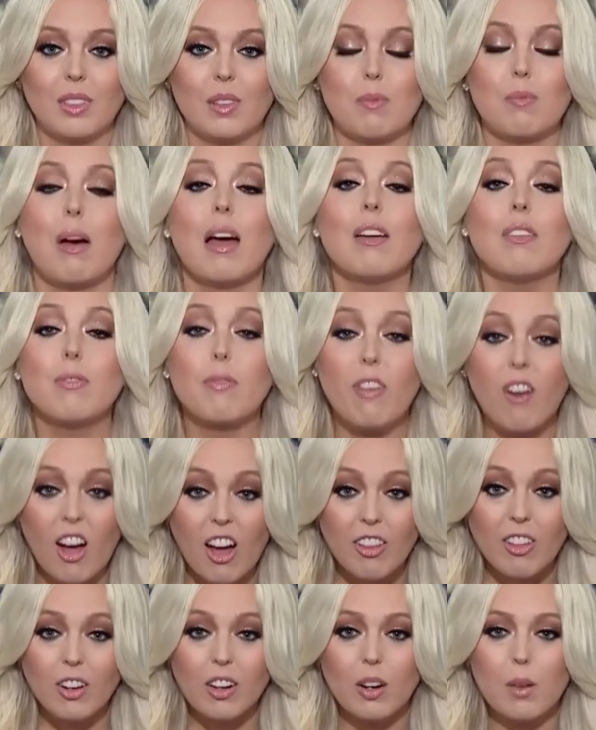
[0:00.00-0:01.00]
My
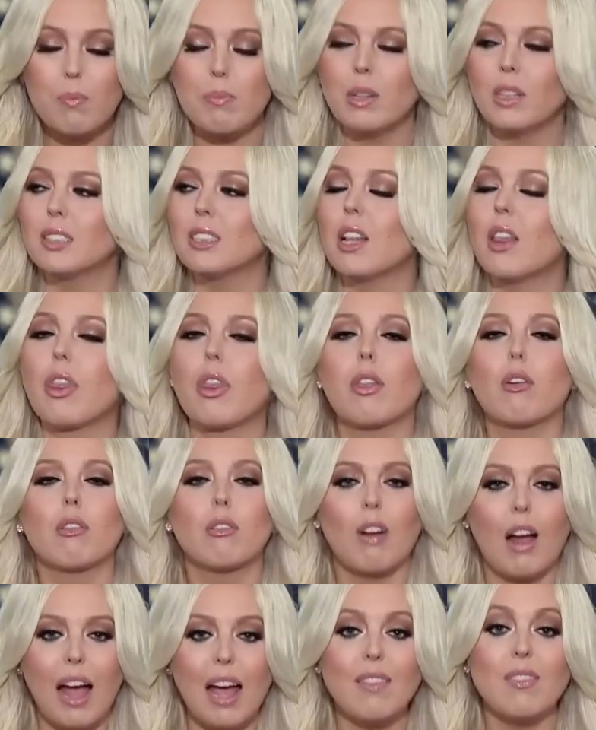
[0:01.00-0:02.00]
father built a
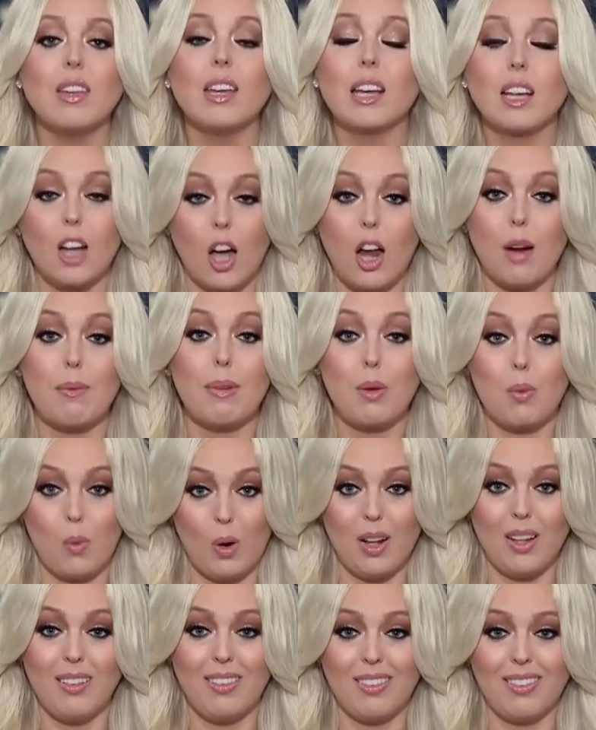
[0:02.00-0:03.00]
thriving economy
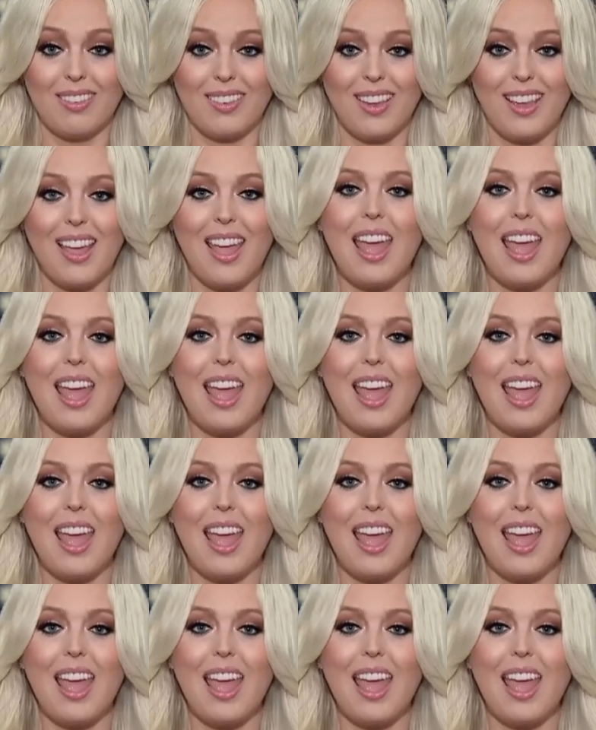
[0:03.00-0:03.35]
once,